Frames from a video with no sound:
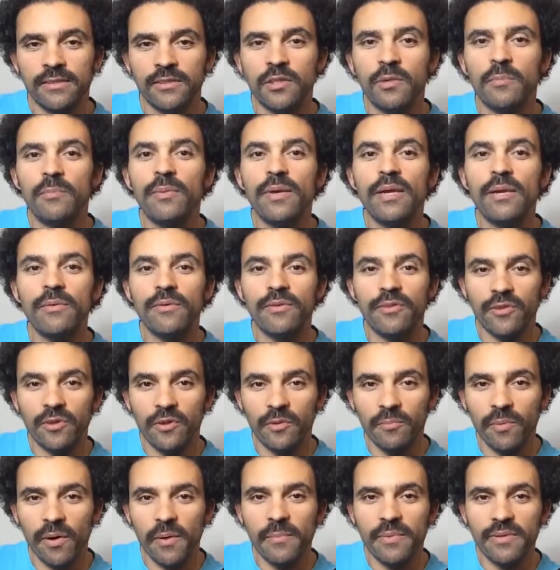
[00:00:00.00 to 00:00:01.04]
To Be With You
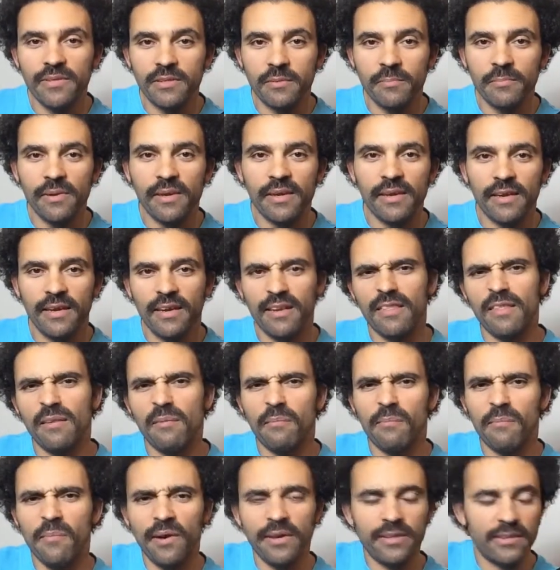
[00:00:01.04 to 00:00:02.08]
by Mr. Big and the
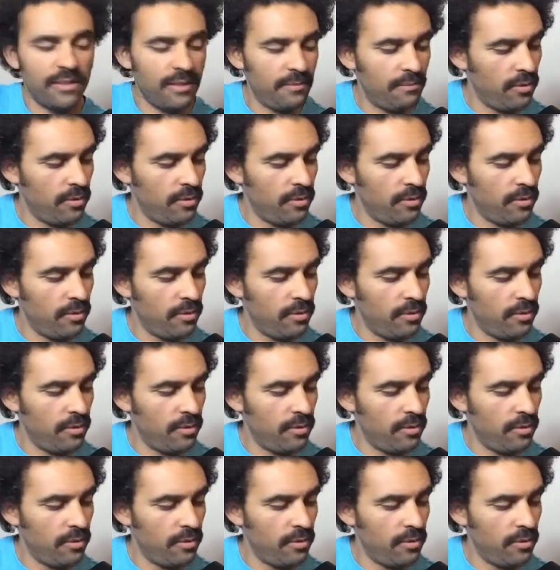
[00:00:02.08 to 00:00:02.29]
mighty